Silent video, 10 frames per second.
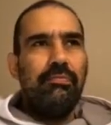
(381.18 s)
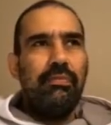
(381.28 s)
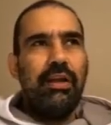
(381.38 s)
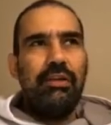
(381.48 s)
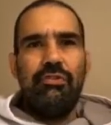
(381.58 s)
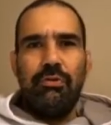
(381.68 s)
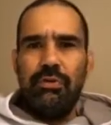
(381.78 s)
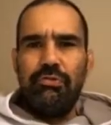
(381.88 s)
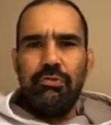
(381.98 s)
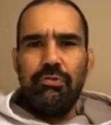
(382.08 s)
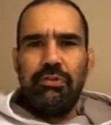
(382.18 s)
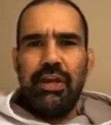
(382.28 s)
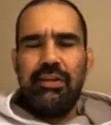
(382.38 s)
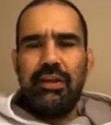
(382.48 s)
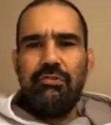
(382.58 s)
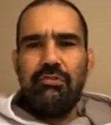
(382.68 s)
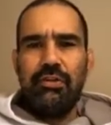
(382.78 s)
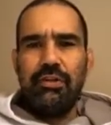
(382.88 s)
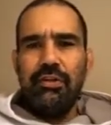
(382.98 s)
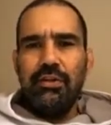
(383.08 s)
And I didn't want to lose that, actually.
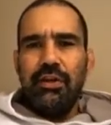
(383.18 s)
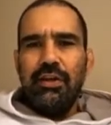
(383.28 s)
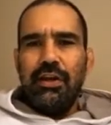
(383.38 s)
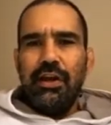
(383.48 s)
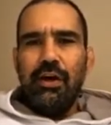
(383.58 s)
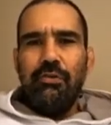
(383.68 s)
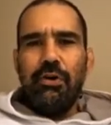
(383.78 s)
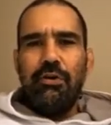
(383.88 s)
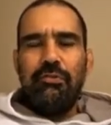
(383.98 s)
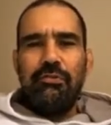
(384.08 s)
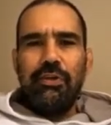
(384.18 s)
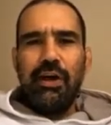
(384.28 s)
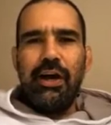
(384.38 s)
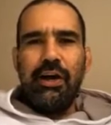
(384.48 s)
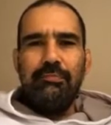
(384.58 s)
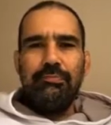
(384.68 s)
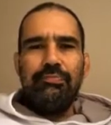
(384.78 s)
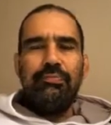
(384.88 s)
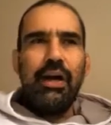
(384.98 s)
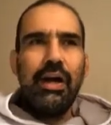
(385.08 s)

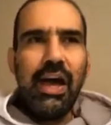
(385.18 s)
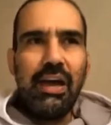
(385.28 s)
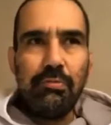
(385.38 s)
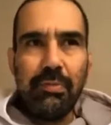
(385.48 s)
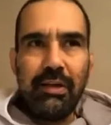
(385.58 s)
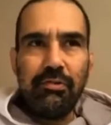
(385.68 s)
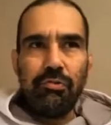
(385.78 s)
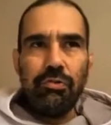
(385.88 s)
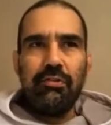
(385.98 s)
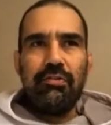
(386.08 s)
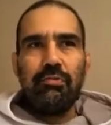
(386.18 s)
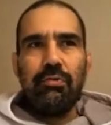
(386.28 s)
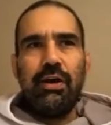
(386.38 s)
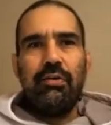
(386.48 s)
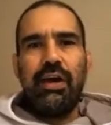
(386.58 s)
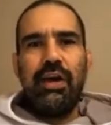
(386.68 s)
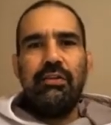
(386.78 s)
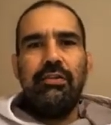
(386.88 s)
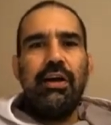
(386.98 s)
I had my students as well. I had